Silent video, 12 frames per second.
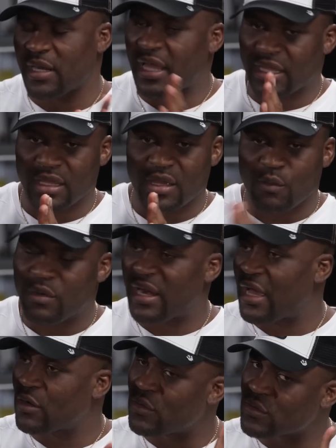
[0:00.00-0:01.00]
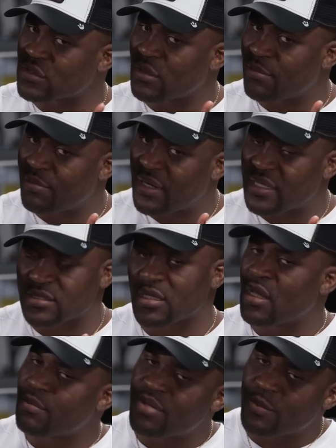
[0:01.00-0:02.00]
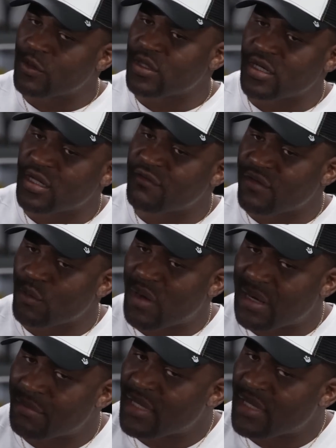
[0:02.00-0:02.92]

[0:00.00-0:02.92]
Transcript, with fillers: Like, when I go someplace, people didn't even want